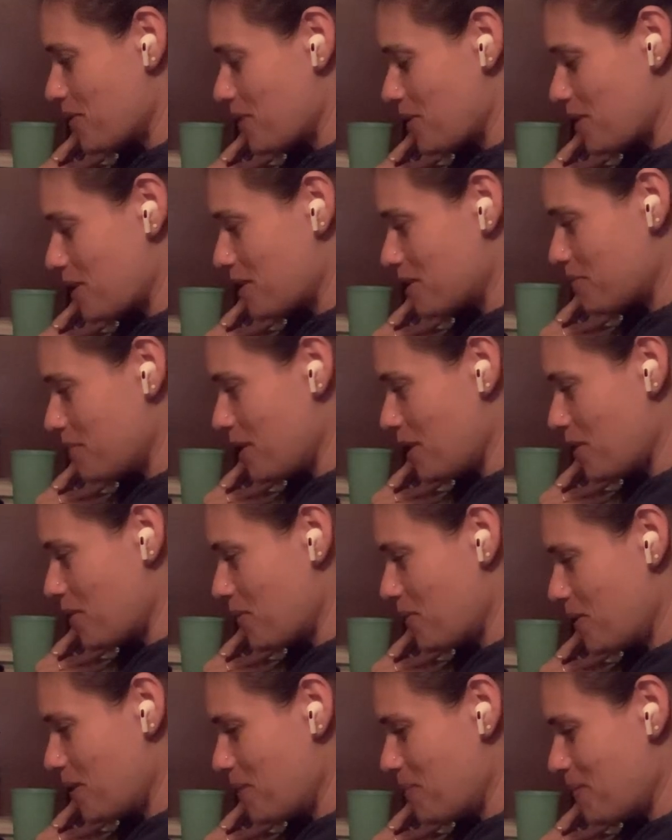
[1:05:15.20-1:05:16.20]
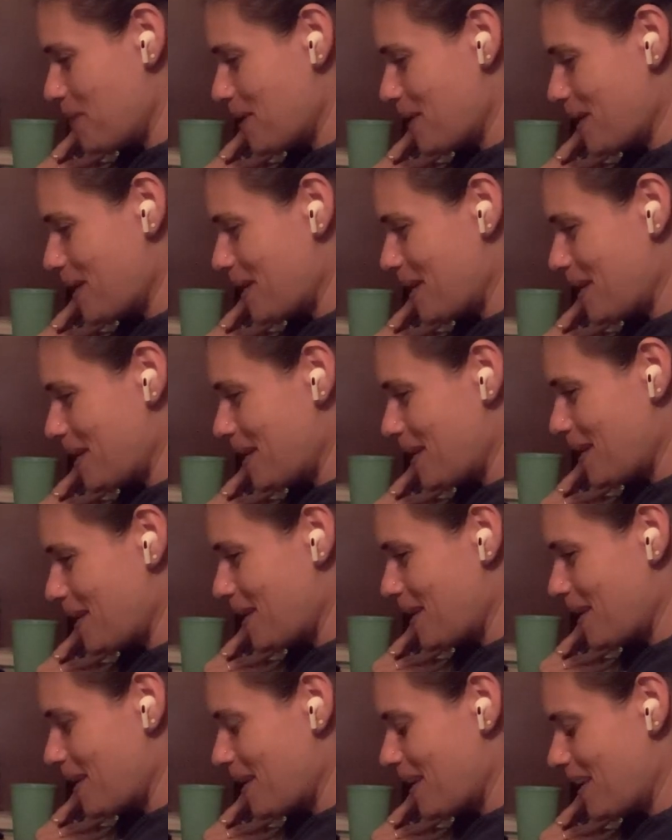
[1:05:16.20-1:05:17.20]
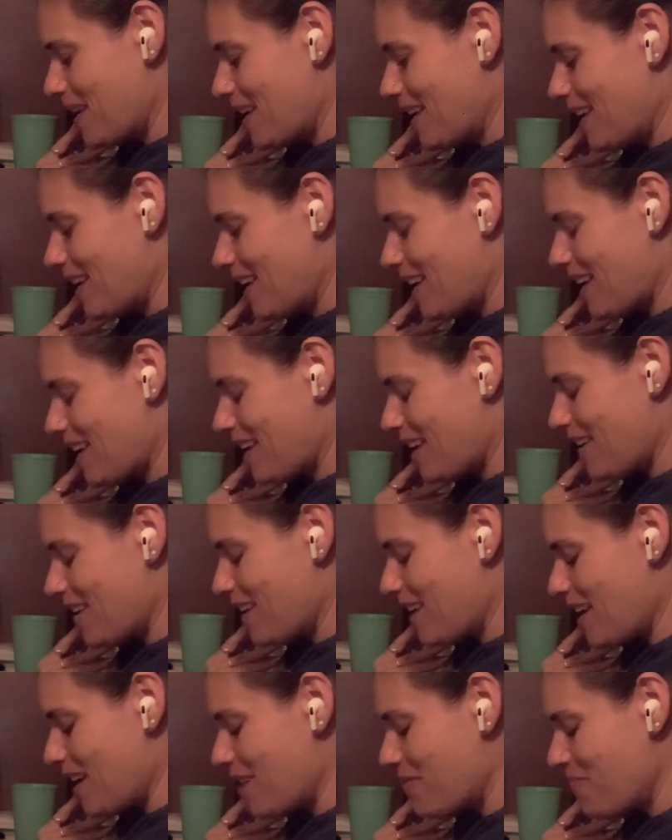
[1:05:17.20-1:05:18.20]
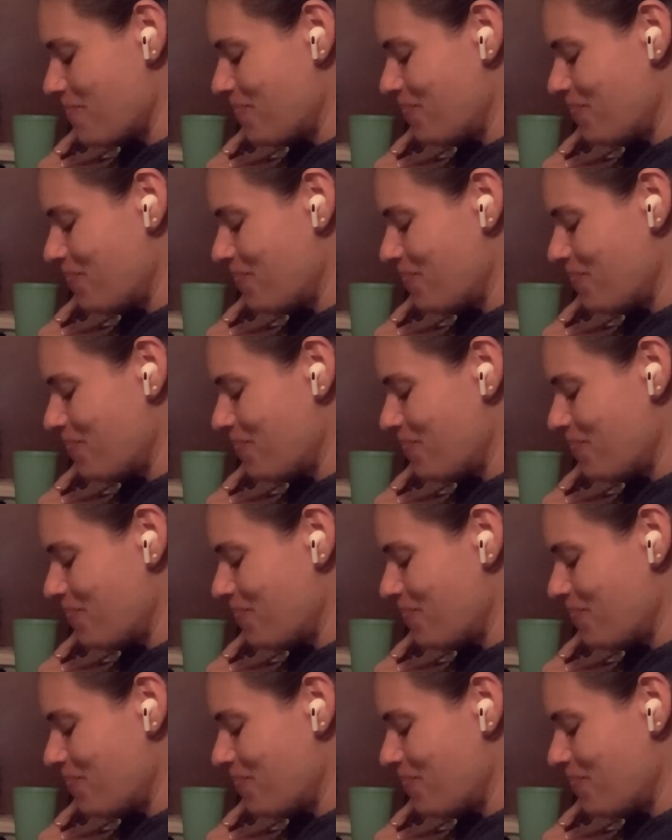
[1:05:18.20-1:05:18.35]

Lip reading: you guys might go on a picnic. Okay.